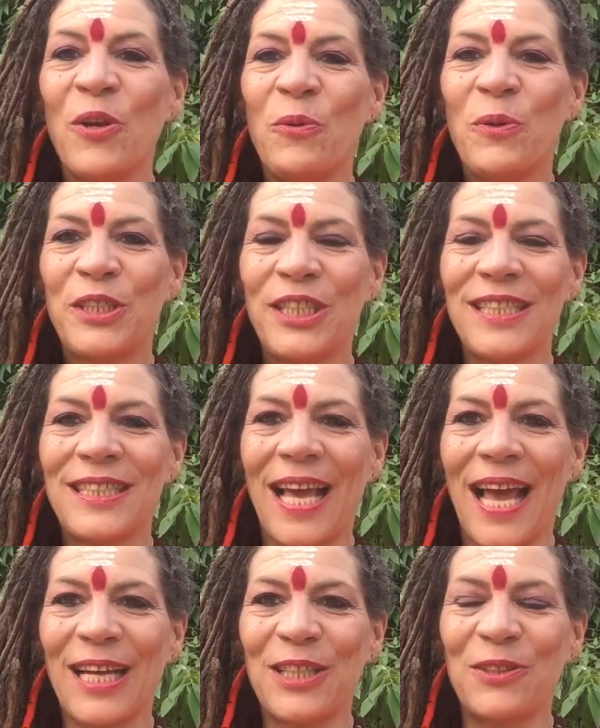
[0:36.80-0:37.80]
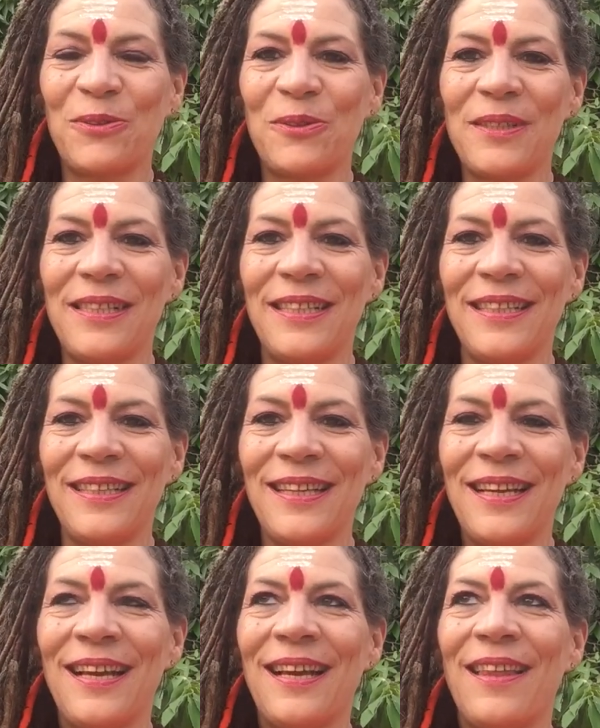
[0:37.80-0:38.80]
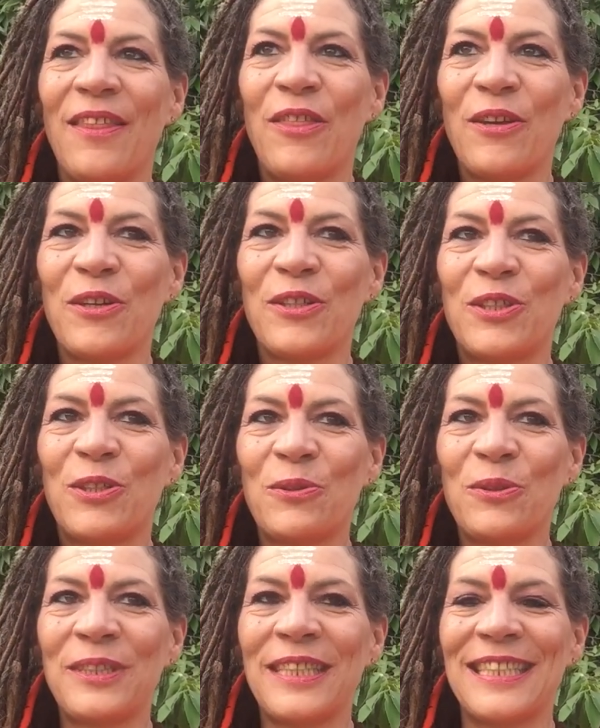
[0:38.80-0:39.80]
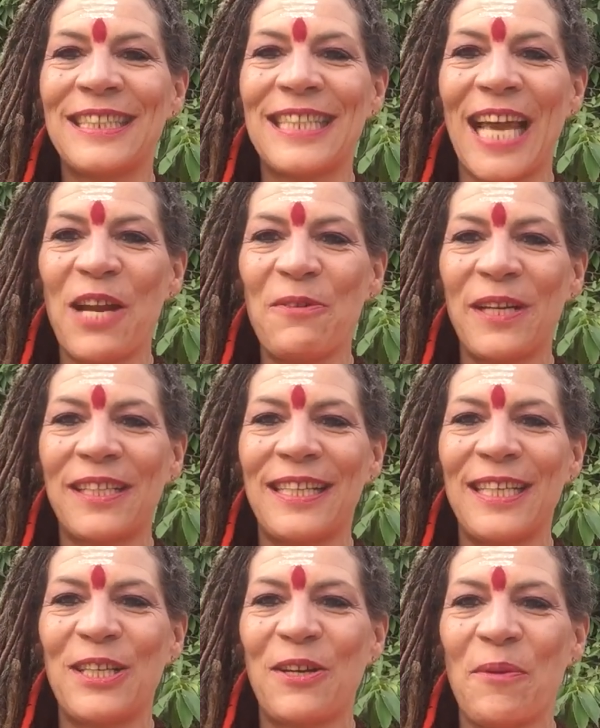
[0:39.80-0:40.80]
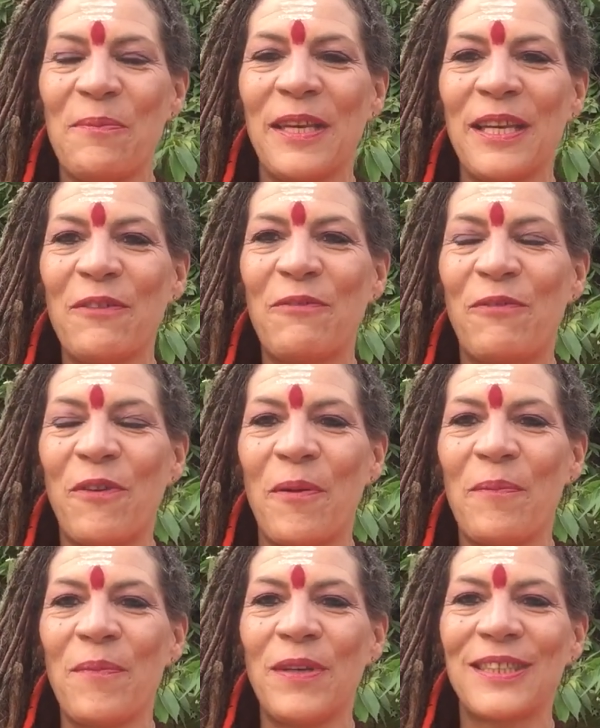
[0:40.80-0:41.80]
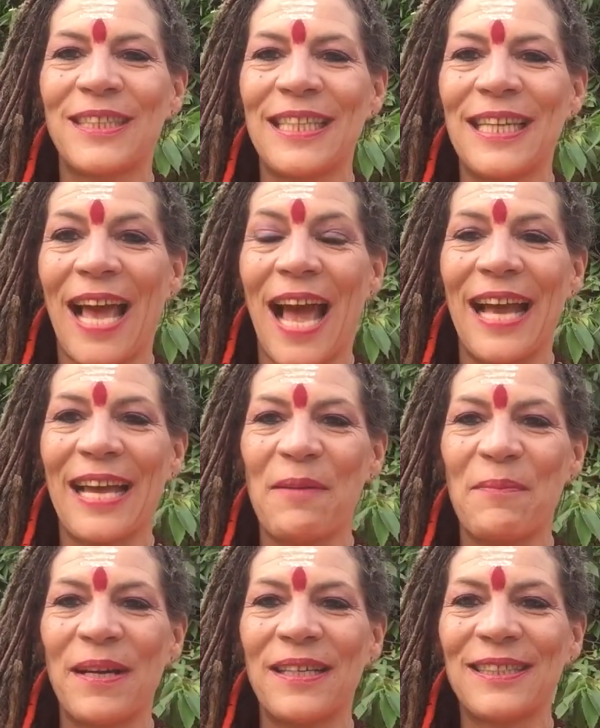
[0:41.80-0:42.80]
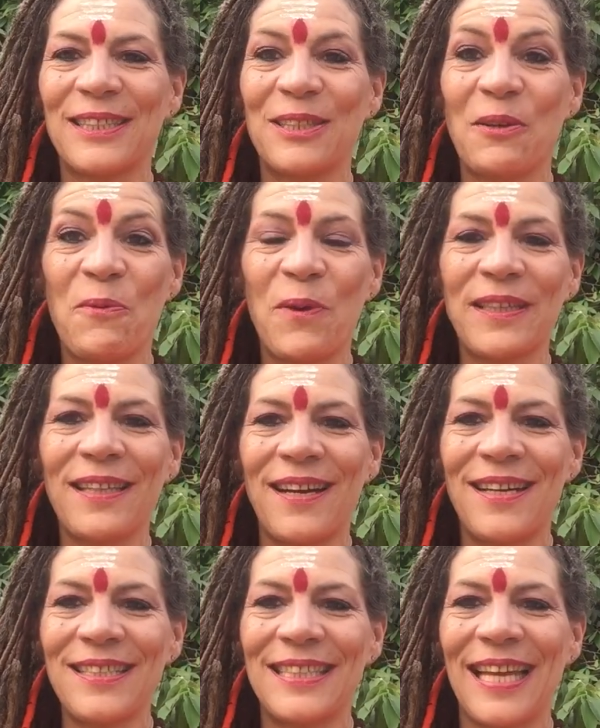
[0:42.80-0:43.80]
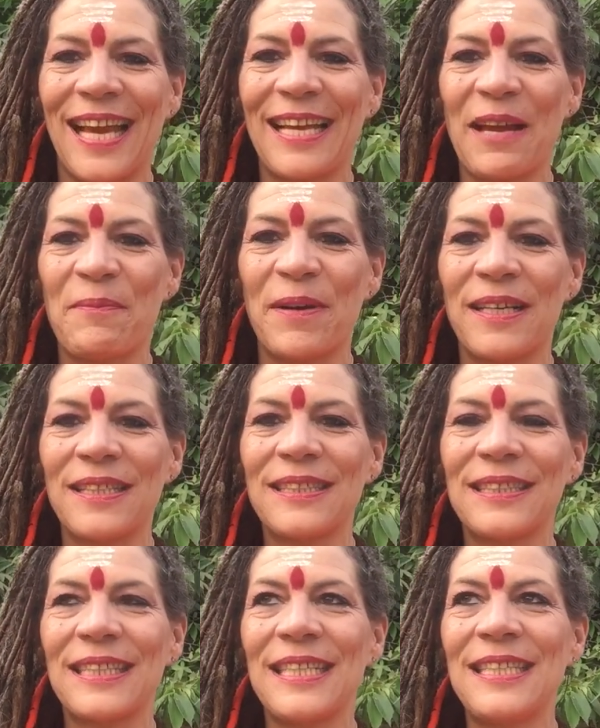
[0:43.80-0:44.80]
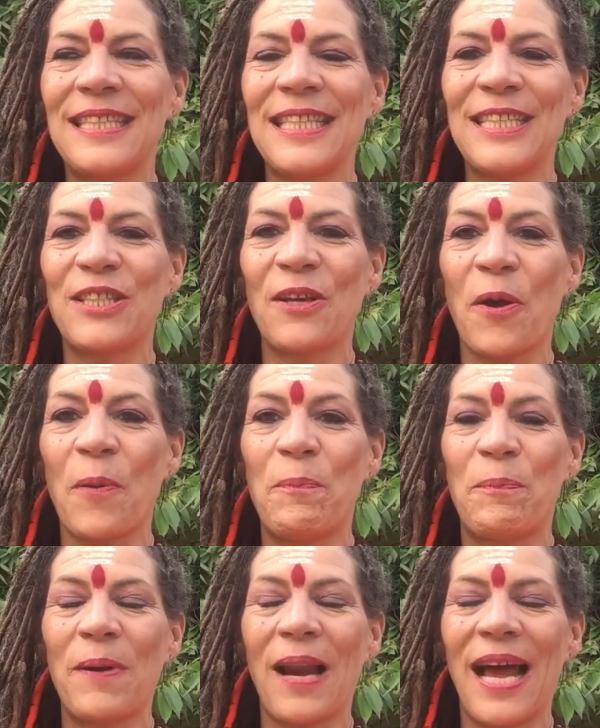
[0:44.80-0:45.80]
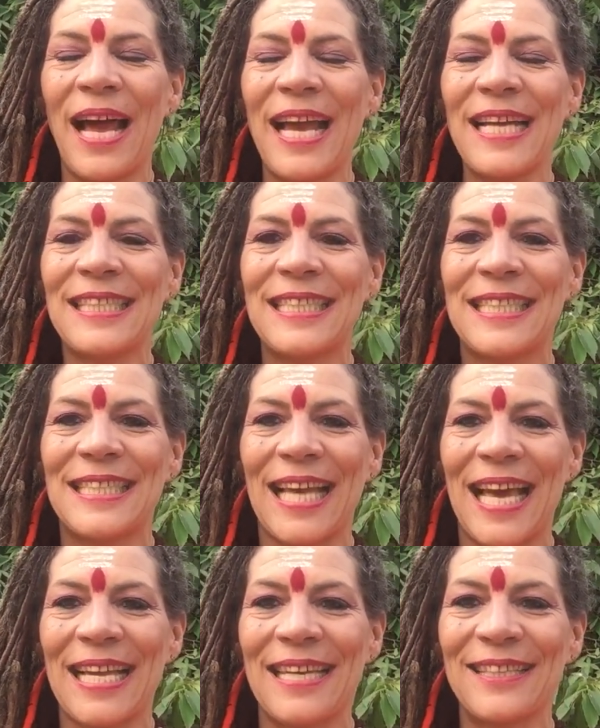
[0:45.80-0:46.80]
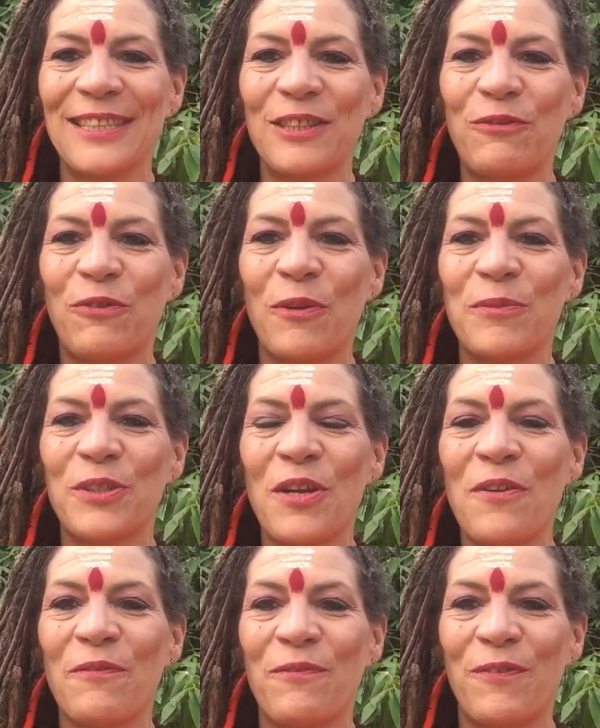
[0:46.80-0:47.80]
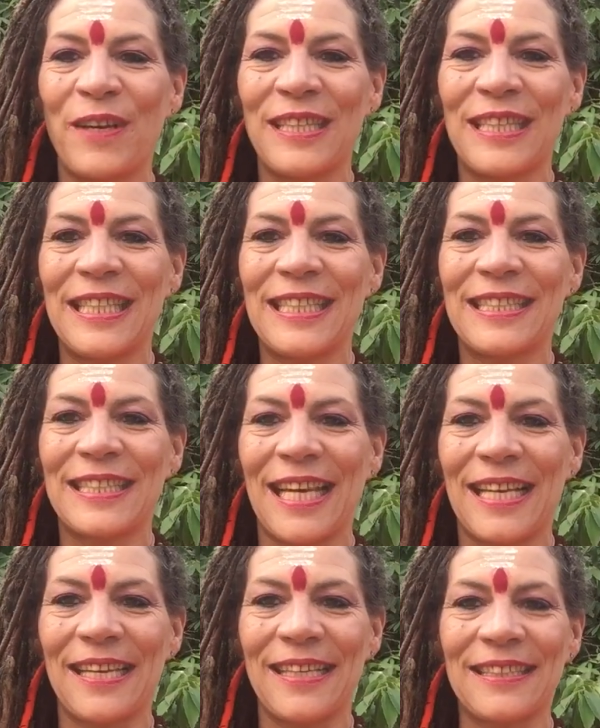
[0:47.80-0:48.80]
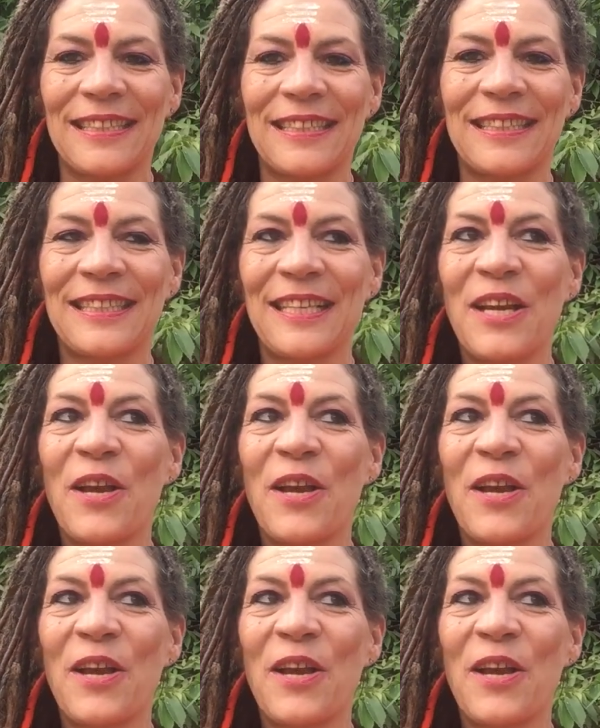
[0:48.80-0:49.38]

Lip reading: which is actually the source is directly coming from the Agamas. What are the Agamas? It is the applied science from the Vedic science.